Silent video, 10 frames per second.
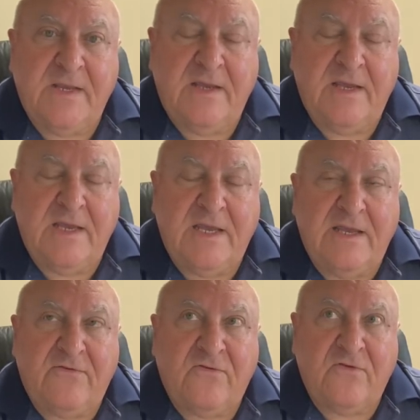
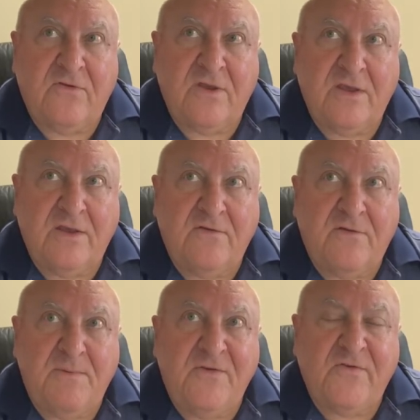it's
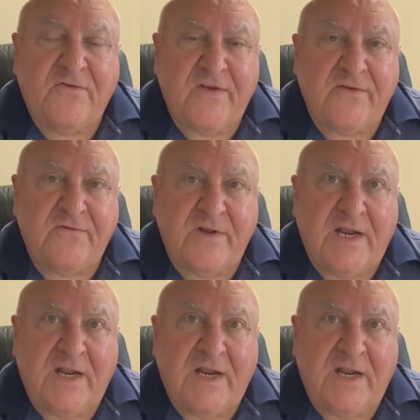to be successful